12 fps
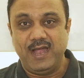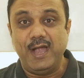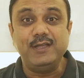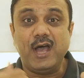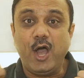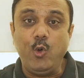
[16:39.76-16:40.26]

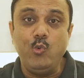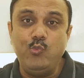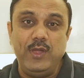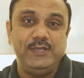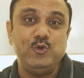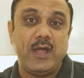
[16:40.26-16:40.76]
And how
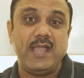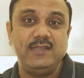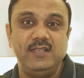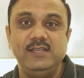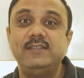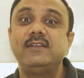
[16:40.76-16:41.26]
well you
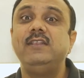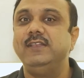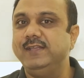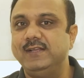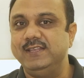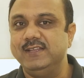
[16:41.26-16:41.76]
handle it
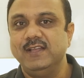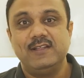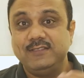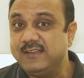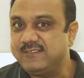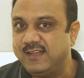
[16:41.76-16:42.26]
clinically,
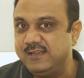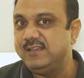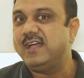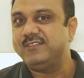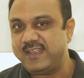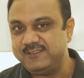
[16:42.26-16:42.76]
that's
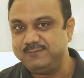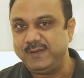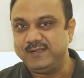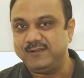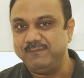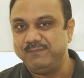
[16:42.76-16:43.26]
another aspect.
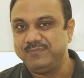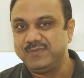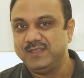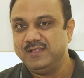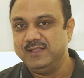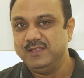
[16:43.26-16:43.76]

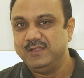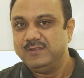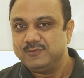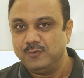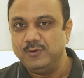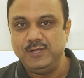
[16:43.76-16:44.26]

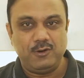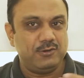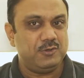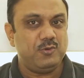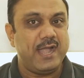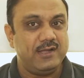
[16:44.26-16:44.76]
So in
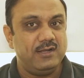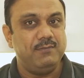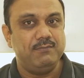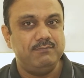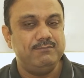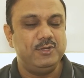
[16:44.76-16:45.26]
order to handle,
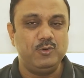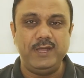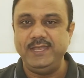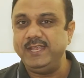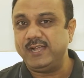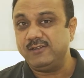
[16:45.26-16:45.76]
you know,
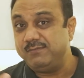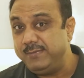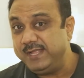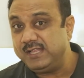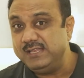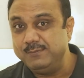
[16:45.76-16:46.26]
any kind of
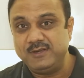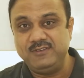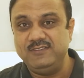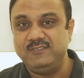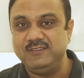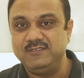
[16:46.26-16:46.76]
medical
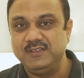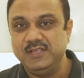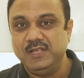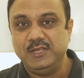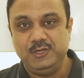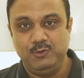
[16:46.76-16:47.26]
emergencies,
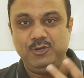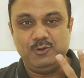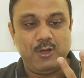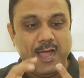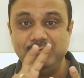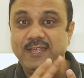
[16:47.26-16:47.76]
you need to
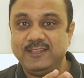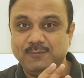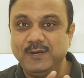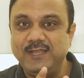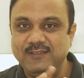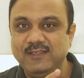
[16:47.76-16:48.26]
have the
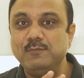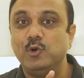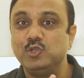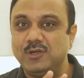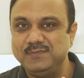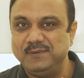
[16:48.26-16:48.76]
expertise in
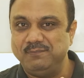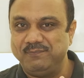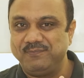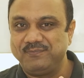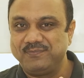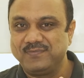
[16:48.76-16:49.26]
both of them.
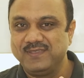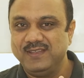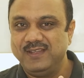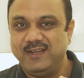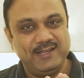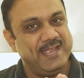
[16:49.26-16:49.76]

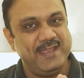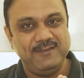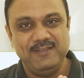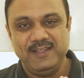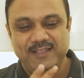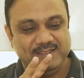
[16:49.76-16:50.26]

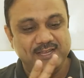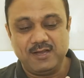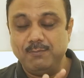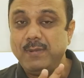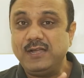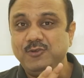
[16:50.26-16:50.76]
Again, they
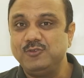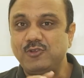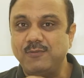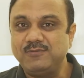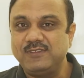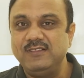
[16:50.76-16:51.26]
come back to
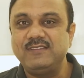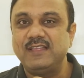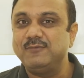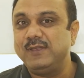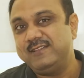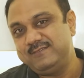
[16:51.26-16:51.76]
soft skills as
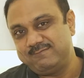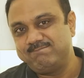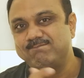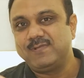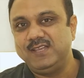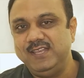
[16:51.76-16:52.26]
well as
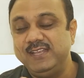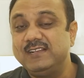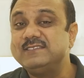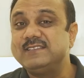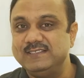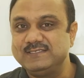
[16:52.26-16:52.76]
clinical
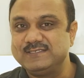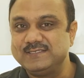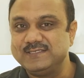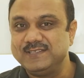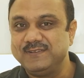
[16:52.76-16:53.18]
skills.